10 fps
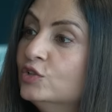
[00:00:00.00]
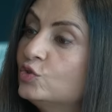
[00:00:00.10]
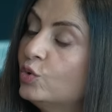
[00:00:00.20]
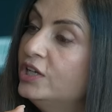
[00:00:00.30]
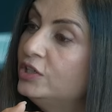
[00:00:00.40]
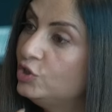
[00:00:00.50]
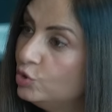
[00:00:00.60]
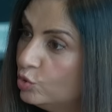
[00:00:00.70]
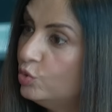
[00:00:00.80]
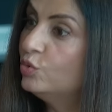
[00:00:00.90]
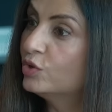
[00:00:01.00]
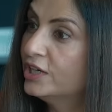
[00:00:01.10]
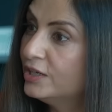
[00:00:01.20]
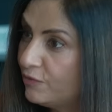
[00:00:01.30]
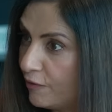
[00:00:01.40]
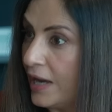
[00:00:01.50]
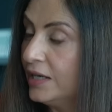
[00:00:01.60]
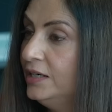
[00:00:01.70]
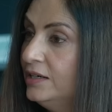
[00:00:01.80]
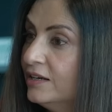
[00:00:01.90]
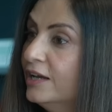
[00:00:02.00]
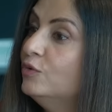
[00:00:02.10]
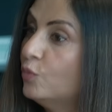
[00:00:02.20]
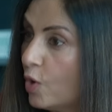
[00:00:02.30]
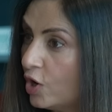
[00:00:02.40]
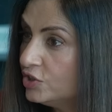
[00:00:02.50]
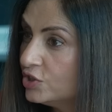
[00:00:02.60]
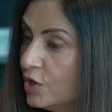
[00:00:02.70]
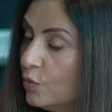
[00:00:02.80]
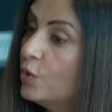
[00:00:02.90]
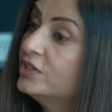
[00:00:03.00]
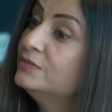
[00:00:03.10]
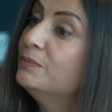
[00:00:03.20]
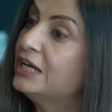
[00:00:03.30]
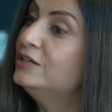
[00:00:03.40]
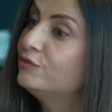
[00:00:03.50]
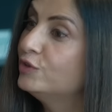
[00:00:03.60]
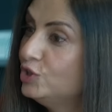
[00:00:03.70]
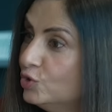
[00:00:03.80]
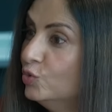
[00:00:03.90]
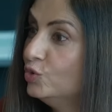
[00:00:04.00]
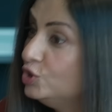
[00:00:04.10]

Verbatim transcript: so that you can find and watch what is meant for you,